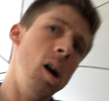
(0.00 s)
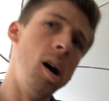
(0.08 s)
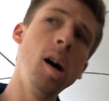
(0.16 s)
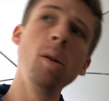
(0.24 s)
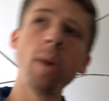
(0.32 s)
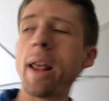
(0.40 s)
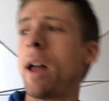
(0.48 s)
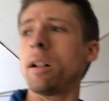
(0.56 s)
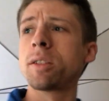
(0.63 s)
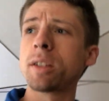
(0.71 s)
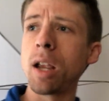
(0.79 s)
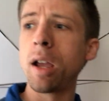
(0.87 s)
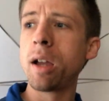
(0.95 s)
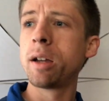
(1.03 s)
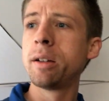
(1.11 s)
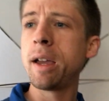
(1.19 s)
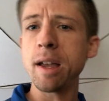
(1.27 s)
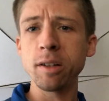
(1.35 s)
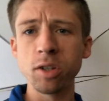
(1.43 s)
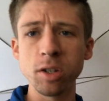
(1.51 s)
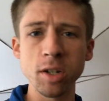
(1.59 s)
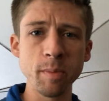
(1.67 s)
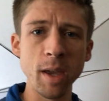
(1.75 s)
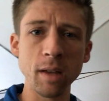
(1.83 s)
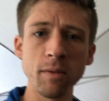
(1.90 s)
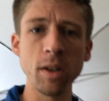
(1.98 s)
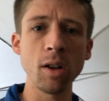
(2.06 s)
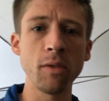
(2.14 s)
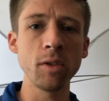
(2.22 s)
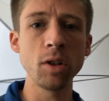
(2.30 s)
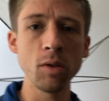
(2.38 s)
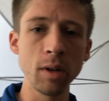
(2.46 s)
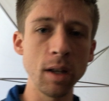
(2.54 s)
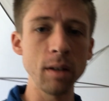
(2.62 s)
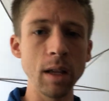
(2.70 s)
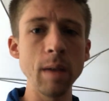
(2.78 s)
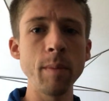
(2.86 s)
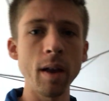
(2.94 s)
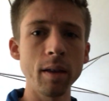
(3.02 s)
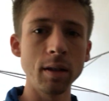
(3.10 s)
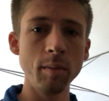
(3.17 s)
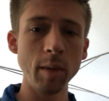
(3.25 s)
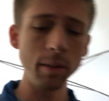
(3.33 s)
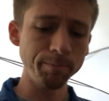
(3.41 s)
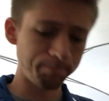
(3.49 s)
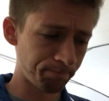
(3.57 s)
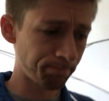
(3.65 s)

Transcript: Uh, what else? Yeah, so just make a video of you doing it, email it to me,